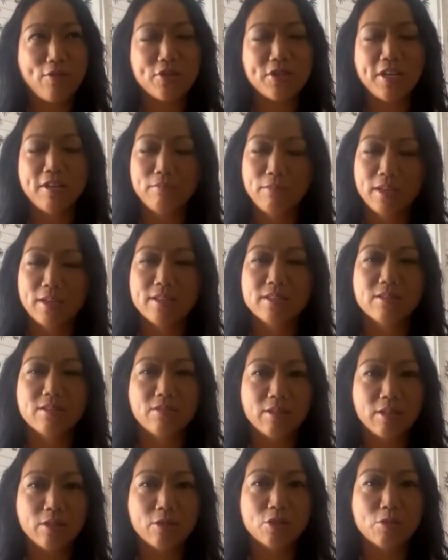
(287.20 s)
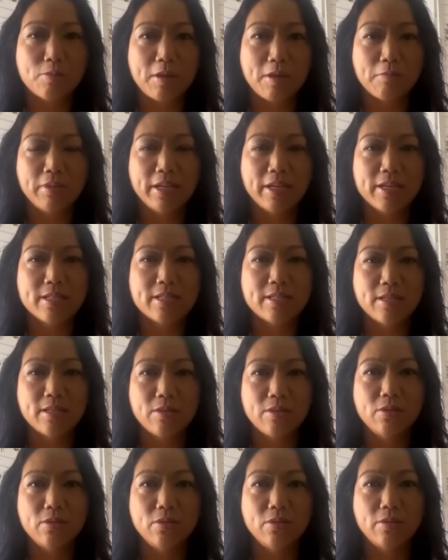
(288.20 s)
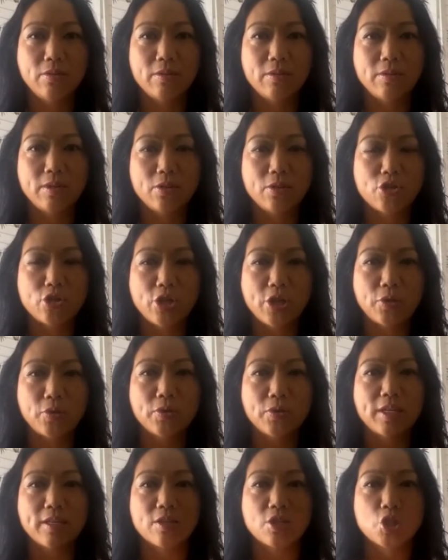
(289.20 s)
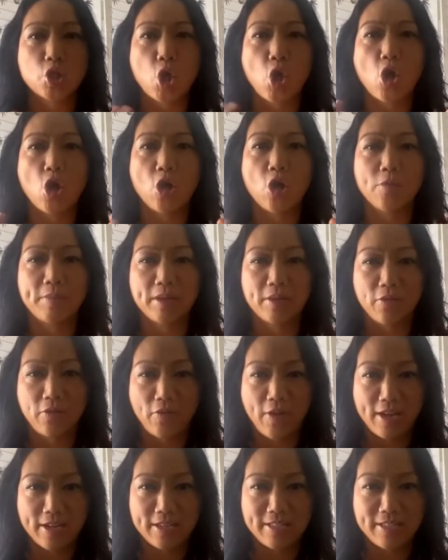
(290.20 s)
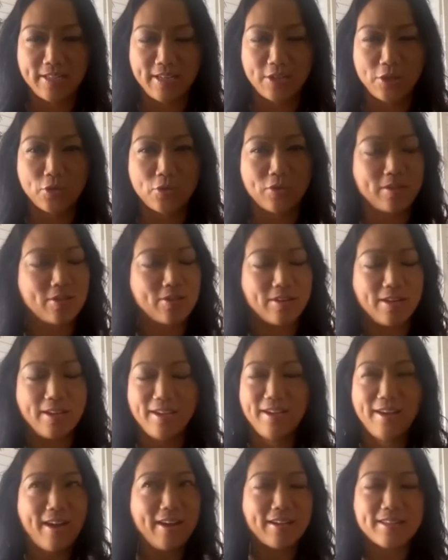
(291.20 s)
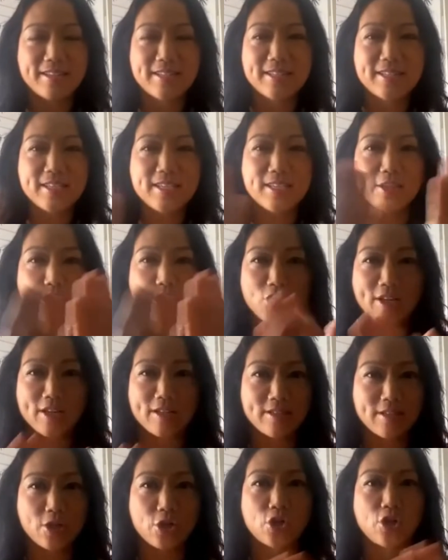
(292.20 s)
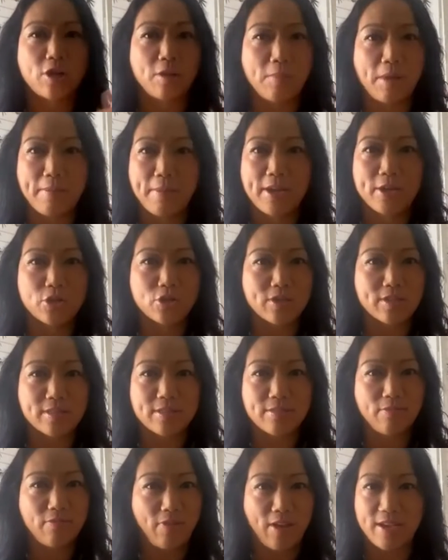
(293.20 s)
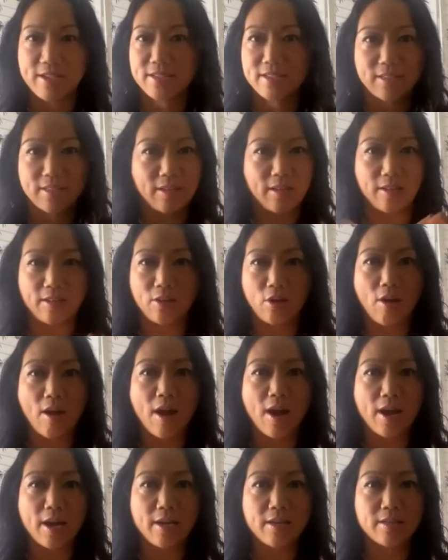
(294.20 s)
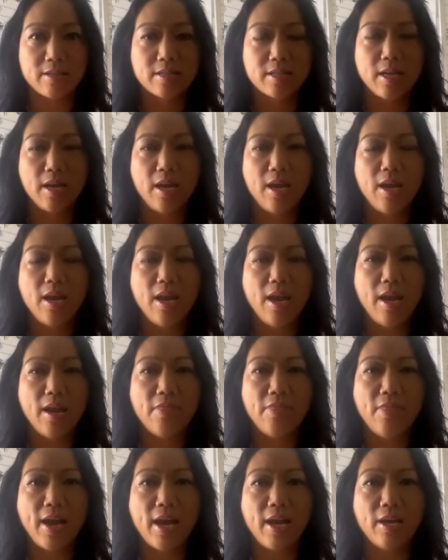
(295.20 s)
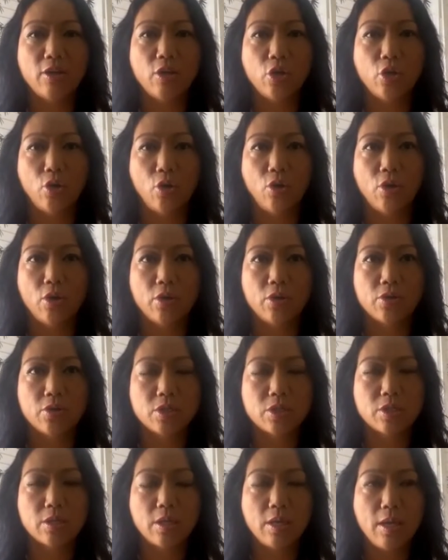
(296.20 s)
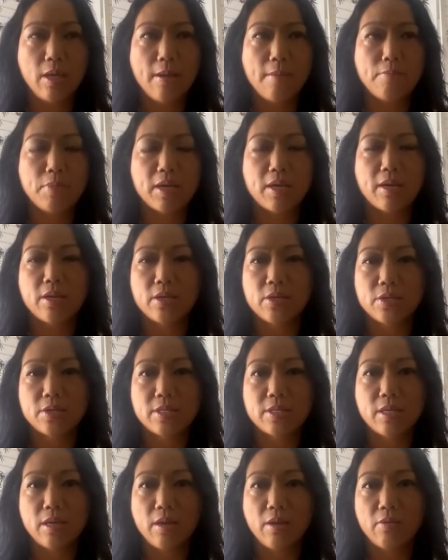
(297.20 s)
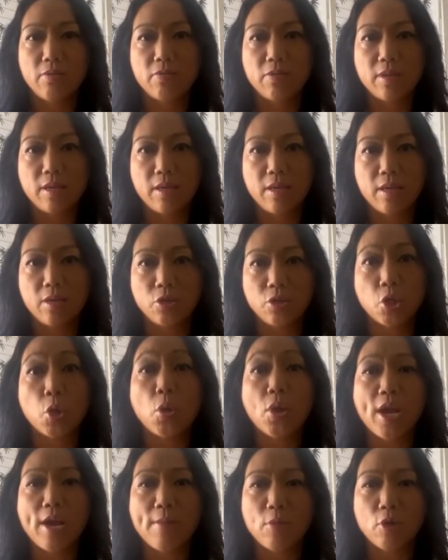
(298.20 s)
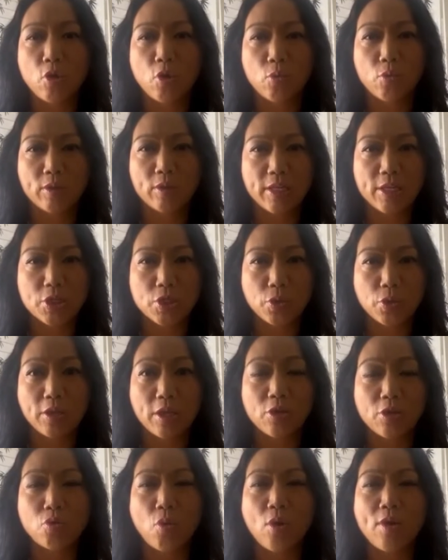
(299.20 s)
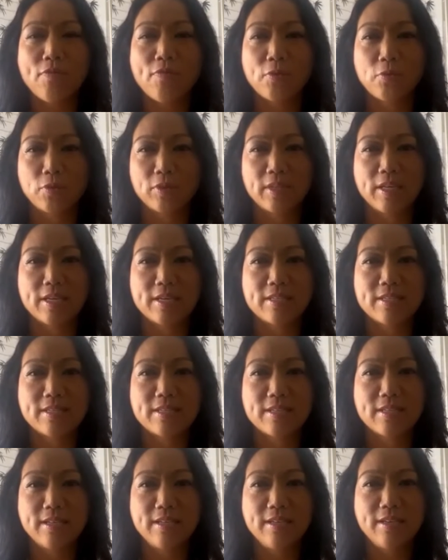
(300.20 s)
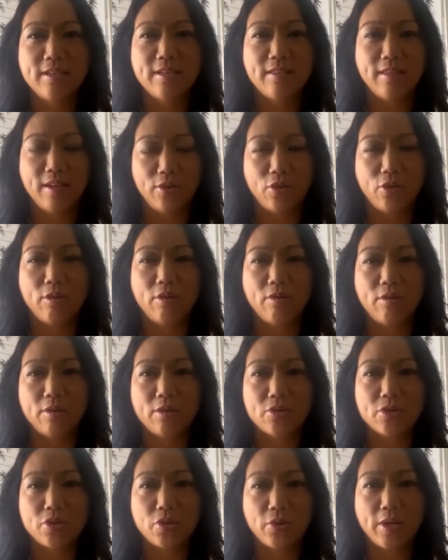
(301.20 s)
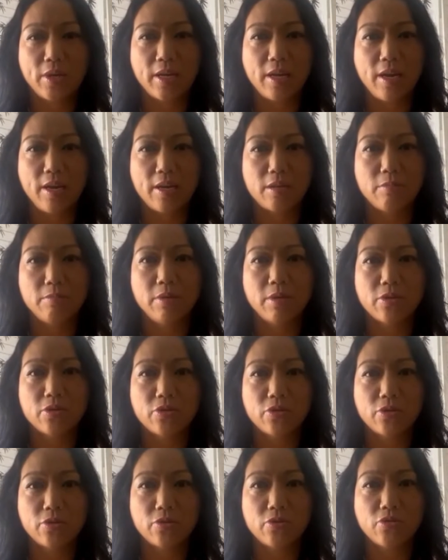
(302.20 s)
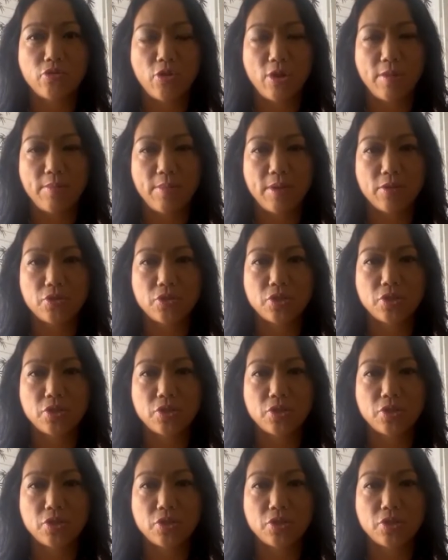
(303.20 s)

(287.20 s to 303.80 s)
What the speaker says: or 10 minutes of the needles being placed in you, there's generally this calming effect. And you can see the transition in my patient's face and in their eyes. And that occurs because of the neurochemical release or the endorphin release that occurs during an acupuncture treatment.